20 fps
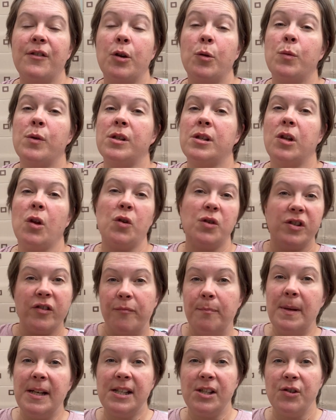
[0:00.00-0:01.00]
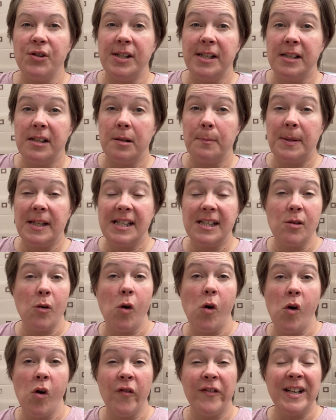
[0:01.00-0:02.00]
there was lots of mysteries to be
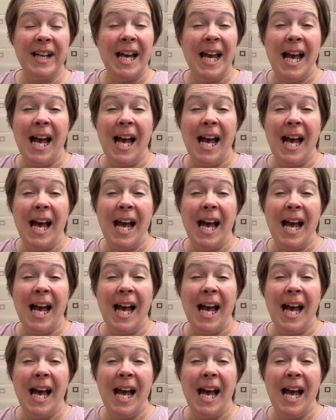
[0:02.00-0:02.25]
solved.